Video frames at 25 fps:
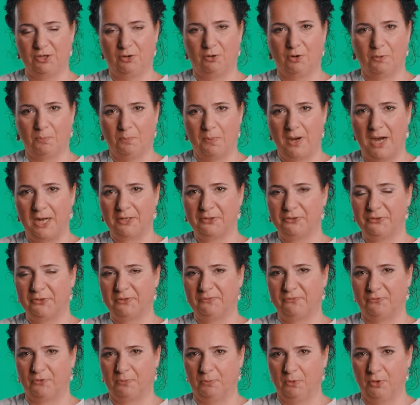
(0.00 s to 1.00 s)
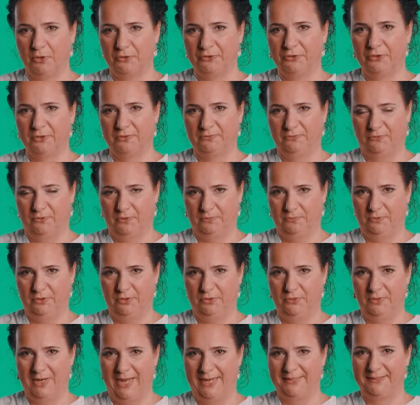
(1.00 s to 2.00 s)
or partner from London from the
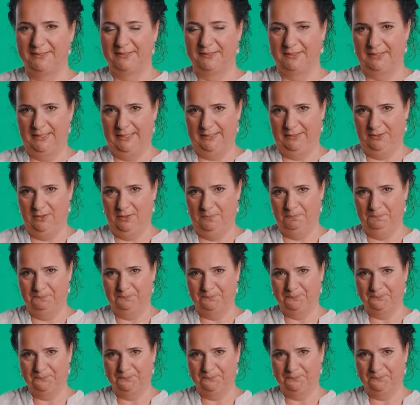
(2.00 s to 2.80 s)
United Kingdom.